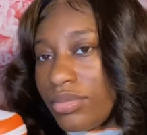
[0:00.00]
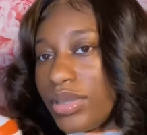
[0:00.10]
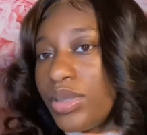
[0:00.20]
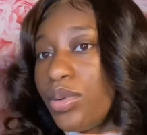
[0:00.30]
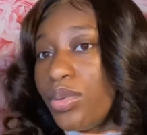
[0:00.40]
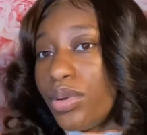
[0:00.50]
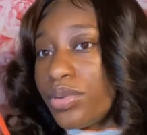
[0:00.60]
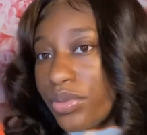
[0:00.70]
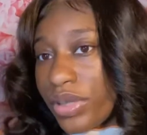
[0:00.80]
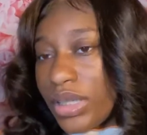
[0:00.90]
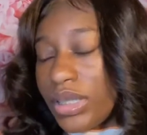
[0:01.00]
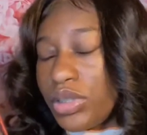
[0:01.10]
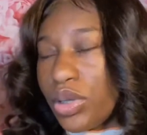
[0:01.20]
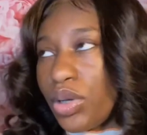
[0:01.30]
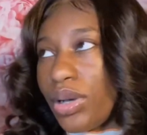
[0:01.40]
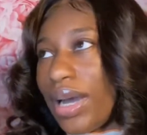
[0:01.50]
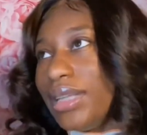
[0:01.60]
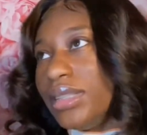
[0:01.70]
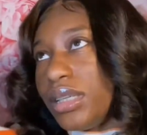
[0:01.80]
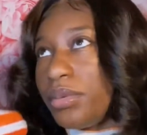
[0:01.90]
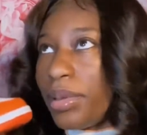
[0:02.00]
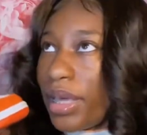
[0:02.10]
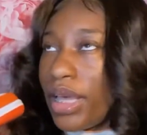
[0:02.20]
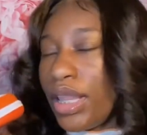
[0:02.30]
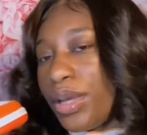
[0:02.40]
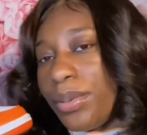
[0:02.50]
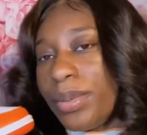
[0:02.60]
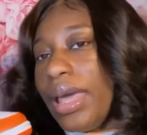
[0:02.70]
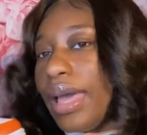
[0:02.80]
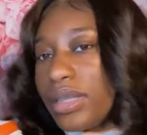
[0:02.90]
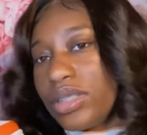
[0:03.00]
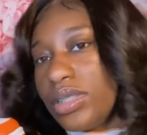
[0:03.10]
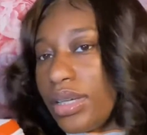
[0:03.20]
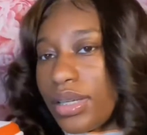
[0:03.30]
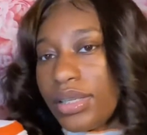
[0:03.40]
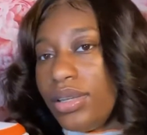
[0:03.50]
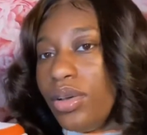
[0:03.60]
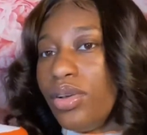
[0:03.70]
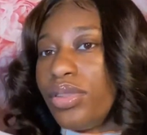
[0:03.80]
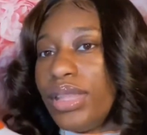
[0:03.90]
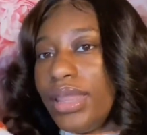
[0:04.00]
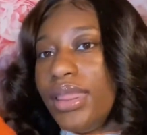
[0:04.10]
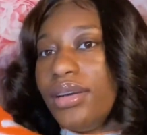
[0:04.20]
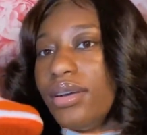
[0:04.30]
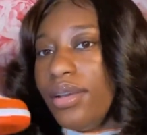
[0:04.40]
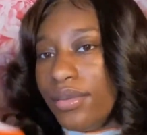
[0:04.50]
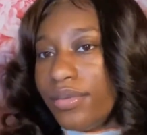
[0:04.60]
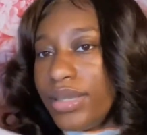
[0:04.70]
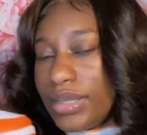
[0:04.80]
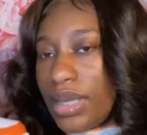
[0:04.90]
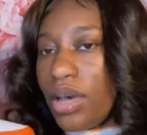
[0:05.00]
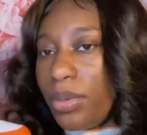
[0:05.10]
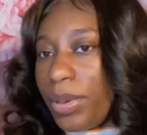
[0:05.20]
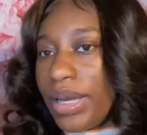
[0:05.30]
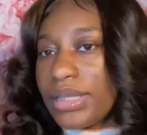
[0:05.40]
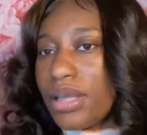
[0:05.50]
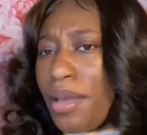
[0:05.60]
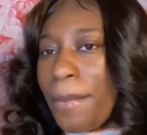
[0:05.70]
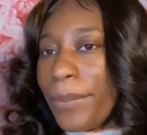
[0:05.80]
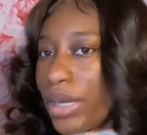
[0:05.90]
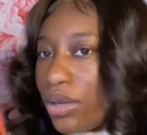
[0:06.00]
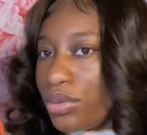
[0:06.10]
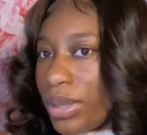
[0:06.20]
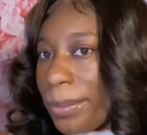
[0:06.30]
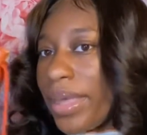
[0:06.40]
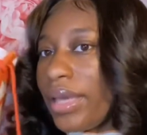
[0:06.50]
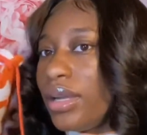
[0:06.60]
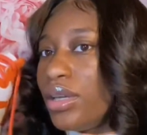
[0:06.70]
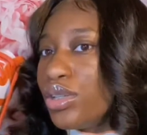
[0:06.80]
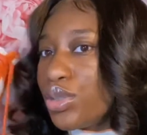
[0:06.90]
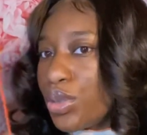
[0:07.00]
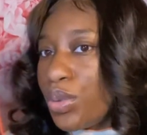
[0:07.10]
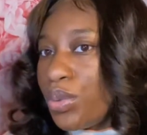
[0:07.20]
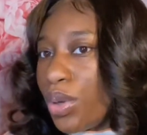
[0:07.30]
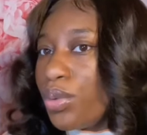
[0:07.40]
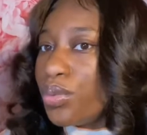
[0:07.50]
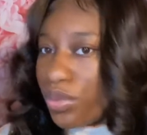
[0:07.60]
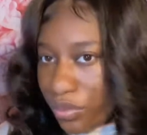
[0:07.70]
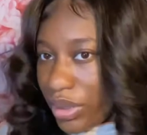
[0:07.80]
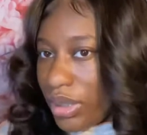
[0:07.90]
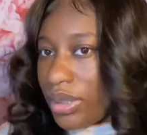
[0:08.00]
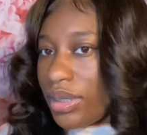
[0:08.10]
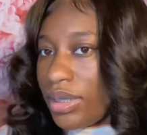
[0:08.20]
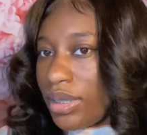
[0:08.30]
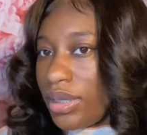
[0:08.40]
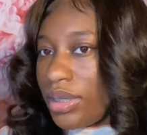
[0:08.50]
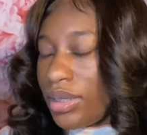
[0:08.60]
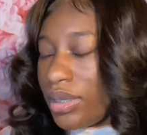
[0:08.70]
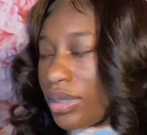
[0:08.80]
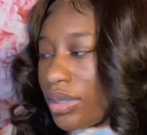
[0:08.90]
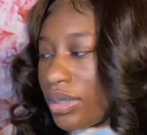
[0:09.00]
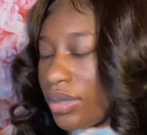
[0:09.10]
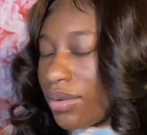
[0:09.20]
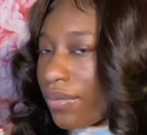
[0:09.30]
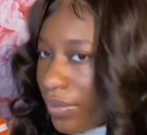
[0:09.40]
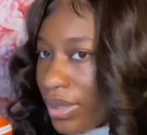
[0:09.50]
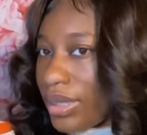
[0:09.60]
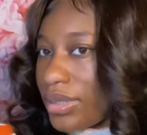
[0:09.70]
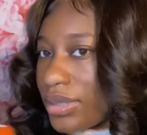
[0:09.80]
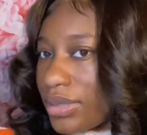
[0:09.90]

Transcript: $203. So I did pay a little bit extra, you know, than the retail price, but I only paid $203 for these.